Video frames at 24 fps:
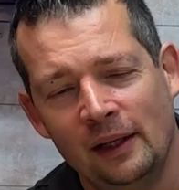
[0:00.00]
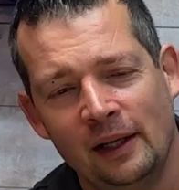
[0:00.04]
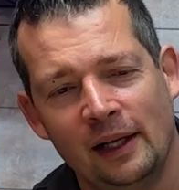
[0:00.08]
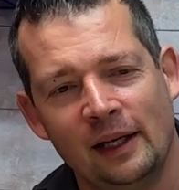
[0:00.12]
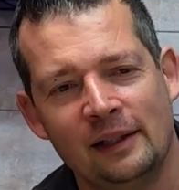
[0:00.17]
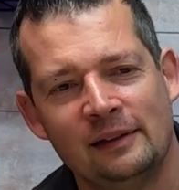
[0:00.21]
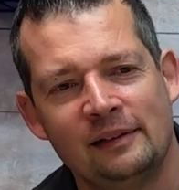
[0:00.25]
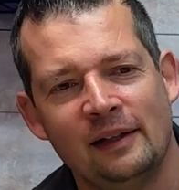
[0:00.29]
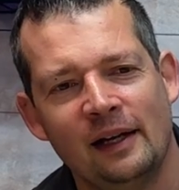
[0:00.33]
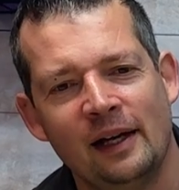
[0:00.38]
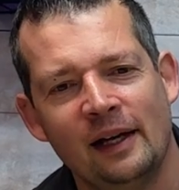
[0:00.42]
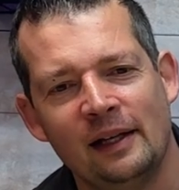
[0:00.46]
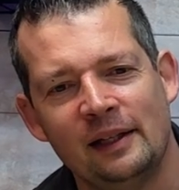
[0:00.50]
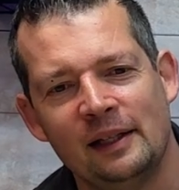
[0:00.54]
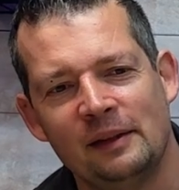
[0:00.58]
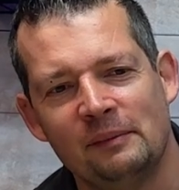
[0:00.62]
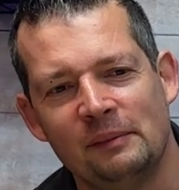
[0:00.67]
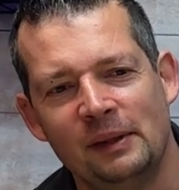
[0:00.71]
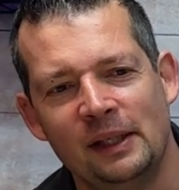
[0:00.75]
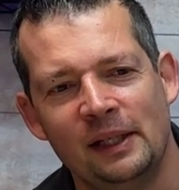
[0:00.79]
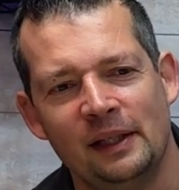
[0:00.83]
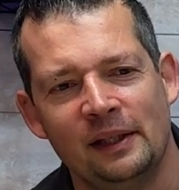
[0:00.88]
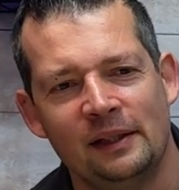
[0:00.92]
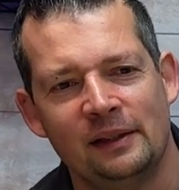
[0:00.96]
and telling
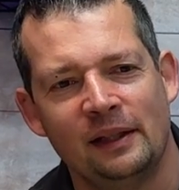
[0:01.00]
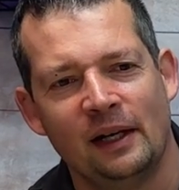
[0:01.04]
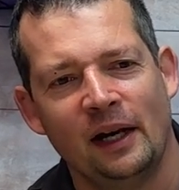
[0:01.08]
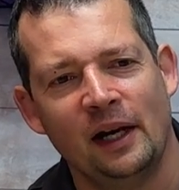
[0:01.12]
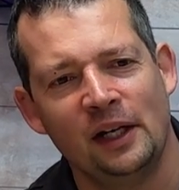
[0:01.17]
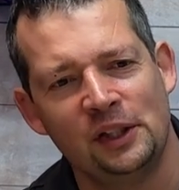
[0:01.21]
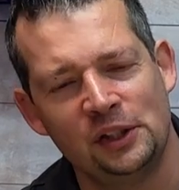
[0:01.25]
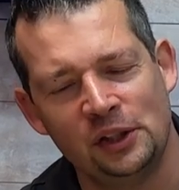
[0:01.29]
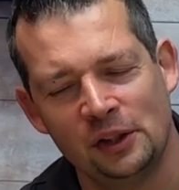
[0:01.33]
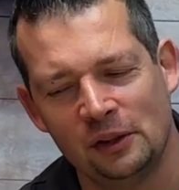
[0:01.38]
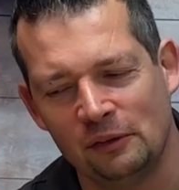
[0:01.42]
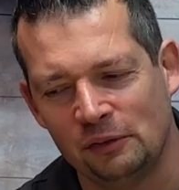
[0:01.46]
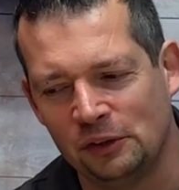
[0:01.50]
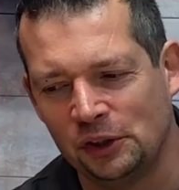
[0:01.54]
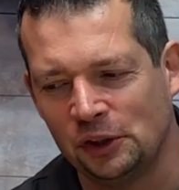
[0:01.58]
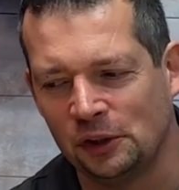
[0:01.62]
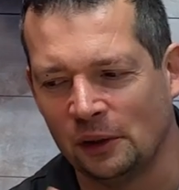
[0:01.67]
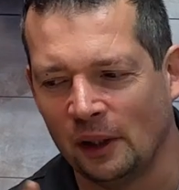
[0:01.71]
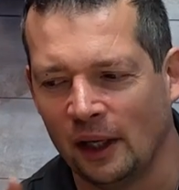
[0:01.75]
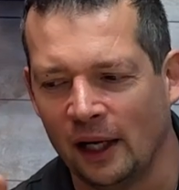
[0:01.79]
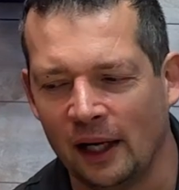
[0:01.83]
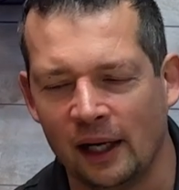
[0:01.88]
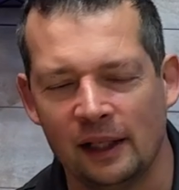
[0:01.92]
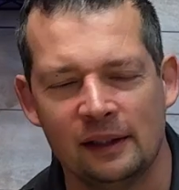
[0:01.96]
me that I should have
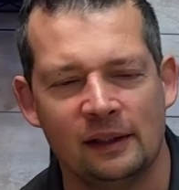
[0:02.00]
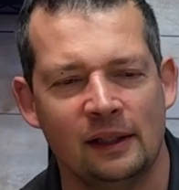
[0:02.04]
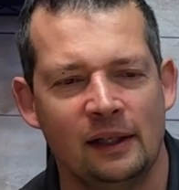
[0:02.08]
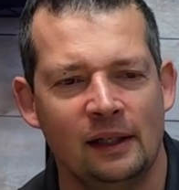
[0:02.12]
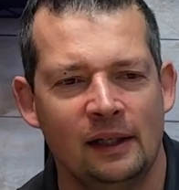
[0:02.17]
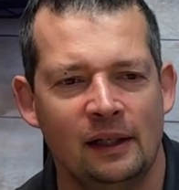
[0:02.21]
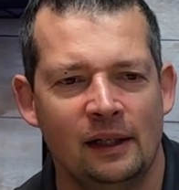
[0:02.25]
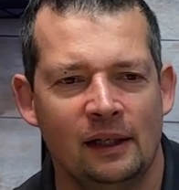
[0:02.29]
tried